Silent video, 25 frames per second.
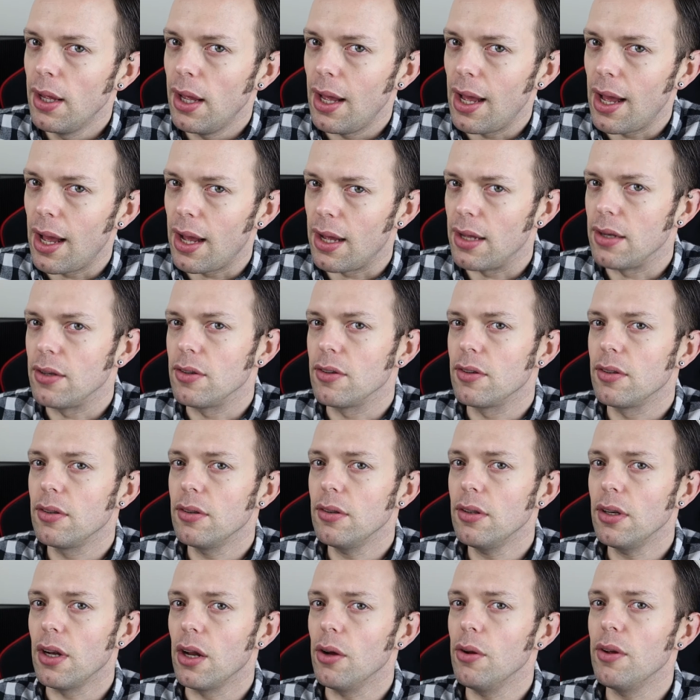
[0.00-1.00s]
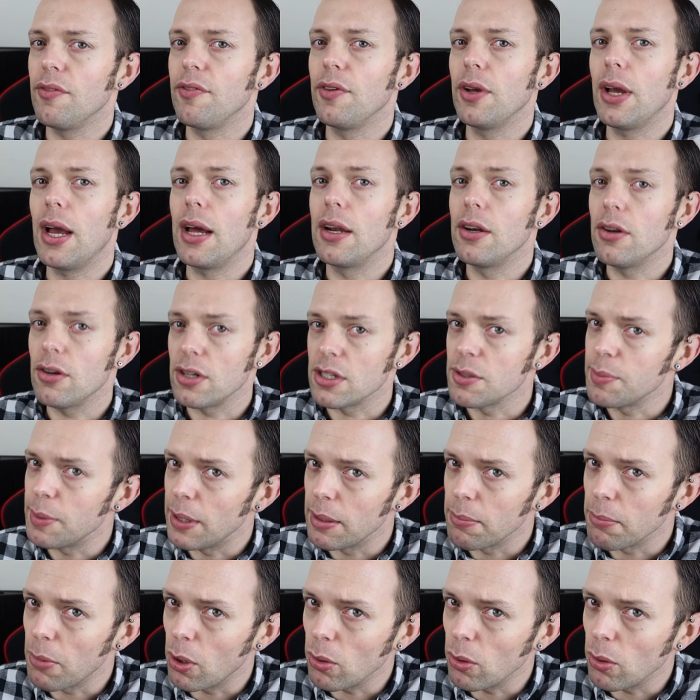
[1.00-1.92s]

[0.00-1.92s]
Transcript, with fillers: And, you know, if you get a nice bit of